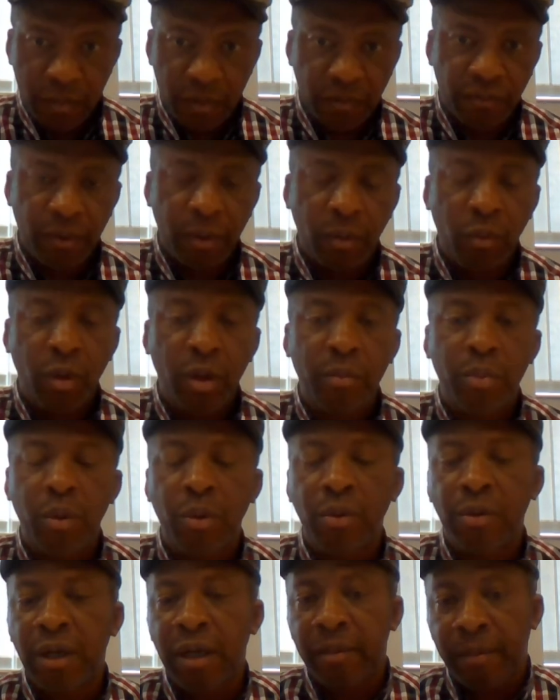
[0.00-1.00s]
from one
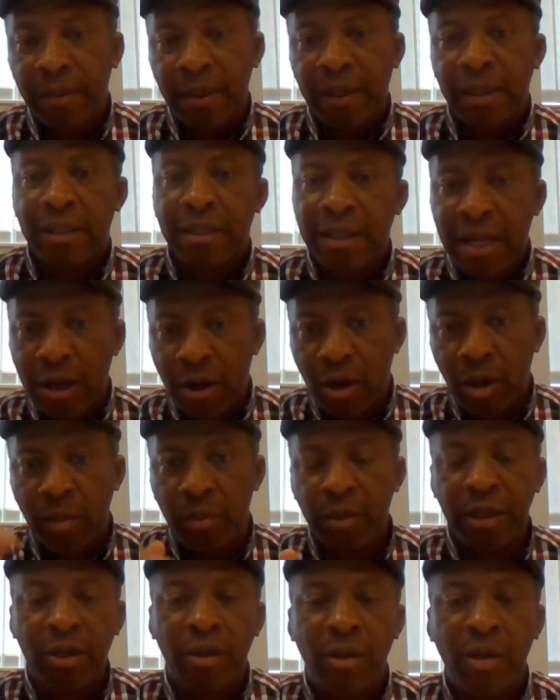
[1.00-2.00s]
program and stack up
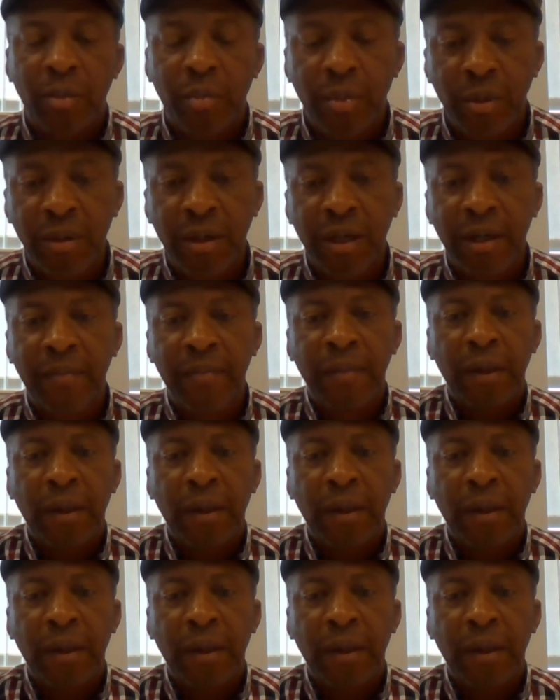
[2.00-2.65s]
with another program,